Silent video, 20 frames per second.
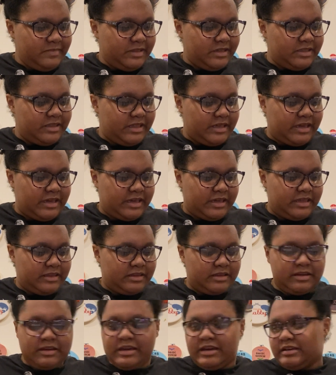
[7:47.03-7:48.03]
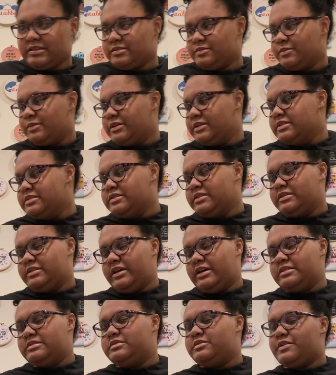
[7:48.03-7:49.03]
Then the next one is a
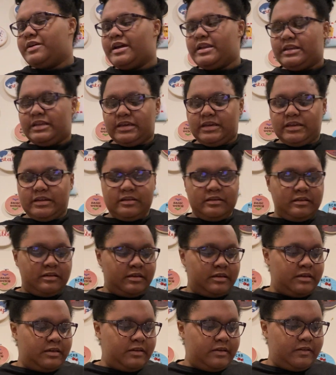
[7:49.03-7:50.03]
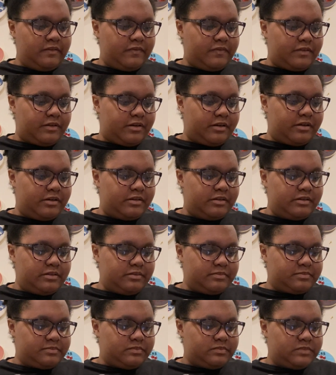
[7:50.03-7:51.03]
tester I did for
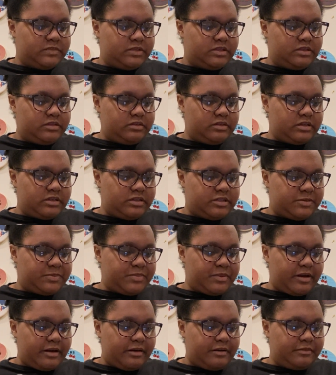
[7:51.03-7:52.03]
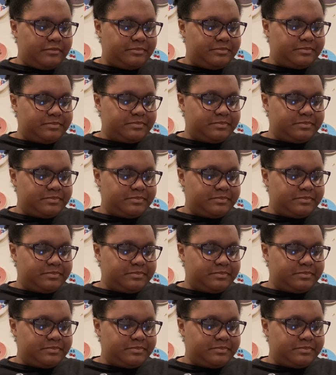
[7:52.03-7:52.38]
Stitch Sprout.